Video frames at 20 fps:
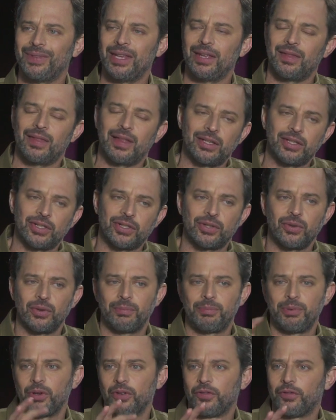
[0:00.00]
they just do a
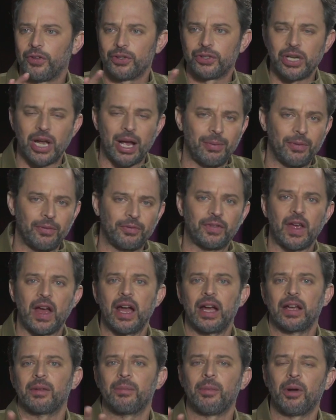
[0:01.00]
beautiful job of
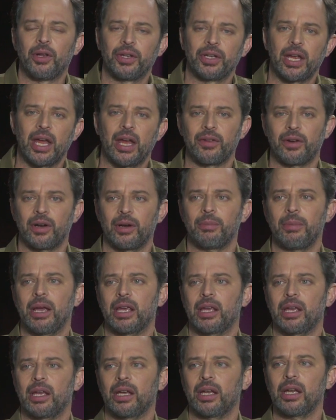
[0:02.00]
tying them all together and
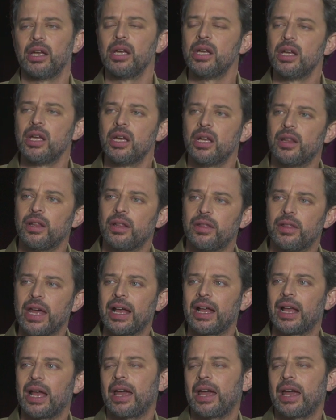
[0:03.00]
making that.